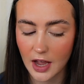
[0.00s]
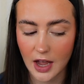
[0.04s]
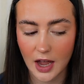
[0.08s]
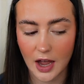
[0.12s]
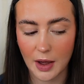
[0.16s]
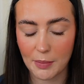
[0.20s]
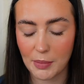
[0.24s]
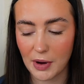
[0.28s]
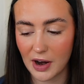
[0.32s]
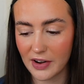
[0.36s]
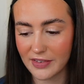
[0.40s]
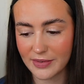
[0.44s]

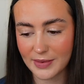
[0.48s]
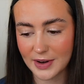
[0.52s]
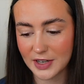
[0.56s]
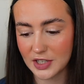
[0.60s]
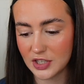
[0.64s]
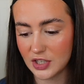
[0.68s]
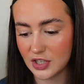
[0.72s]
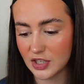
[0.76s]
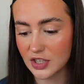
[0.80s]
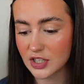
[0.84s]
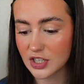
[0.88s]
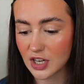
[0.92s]
apart from
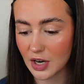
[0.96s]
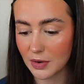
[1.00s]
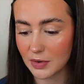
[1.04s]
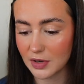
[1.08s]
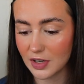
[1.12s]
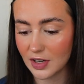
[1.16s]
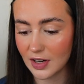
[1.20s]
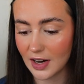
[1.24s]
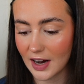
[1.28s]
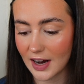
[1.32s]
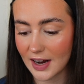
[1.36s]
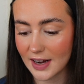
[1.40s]
actually just showing
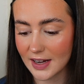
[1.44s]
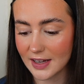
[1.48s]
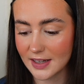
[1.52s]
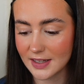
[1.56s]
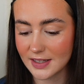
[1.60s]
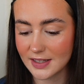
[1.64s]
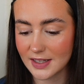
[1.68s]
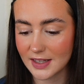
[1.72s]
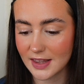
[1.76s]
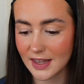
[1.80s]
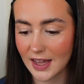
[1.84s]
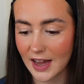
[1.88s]
you
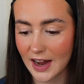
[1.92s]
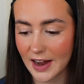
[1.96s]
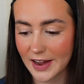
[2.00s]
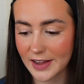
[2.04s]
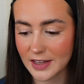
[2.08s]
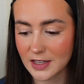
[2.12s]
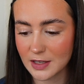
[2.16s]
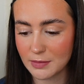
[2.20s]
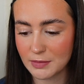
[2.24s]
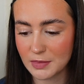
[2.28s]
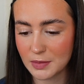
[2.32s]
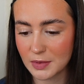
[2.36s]
guys the
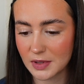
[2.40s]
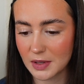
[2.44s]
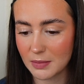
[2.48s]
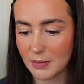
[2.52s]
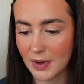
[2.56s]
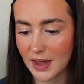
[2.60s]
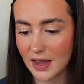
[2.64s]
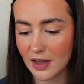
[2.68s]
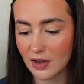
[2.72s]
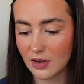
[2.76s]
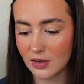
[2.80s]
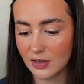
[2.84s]
items. But the
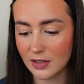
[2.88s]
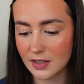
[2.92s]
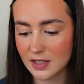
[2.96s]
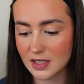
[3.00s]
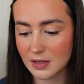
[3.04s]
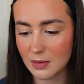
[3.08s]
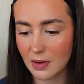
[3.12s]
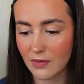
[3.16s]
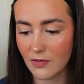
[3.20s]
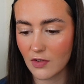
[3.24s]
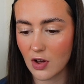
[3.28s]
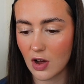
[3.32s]
main colours
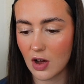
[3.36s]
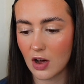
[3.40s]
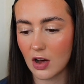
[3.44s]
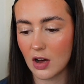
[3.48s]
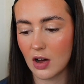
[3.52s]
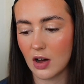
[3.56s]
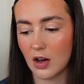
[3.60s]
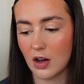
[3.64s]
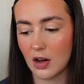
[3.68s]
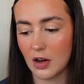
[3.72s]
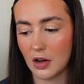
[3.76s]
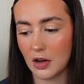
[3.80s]
that we've got
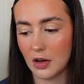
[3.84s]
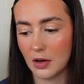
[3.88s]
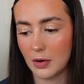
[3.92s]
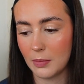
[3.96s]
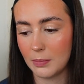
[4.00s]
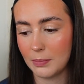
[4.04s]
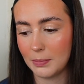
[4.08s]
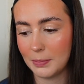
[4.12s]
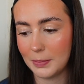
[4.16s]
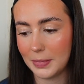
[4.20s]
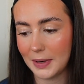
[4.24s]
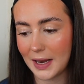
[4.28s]
are
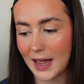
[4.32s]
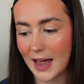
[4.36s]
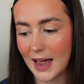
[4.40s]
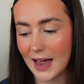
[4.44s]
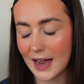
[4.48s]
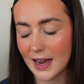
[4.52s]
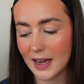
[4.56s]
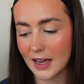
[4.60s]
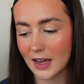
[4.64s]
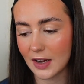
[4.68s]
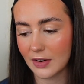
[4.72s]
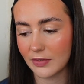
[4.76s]

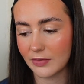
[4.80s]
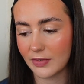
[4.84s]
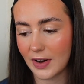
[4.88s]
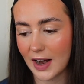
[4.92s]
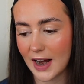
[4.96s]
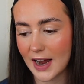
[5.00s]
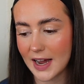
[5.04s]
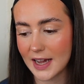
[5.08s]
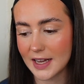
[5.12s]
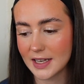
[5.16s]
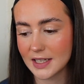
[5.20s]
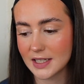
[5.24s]
black,
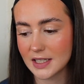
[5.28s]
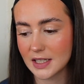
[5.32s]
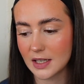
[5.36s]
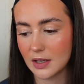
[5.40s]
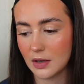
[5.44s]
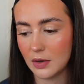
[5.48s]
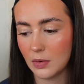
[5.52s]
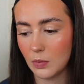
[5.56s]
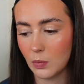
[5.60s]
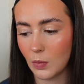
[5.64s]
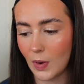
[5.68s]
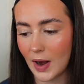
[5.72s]
red,
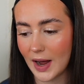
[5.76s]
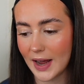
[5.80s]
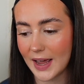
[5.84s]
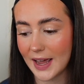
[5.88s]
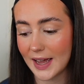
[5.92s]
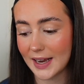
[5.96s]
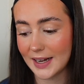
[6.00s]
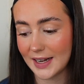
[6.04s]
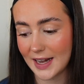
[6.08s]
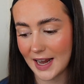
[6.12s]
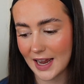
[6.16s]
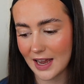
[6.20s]

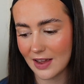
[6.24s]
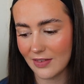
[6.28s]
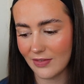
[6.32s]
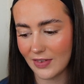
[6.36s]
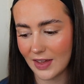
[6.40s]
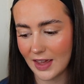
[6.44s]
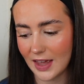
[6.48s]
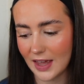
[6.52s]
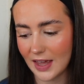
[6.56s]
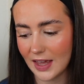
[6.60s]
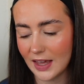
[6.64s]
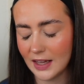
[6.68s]
white and
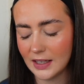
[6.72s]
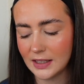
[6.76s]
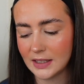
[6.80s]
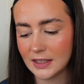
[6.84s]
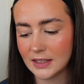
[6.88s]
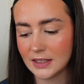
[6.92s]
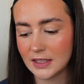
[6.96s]
navy.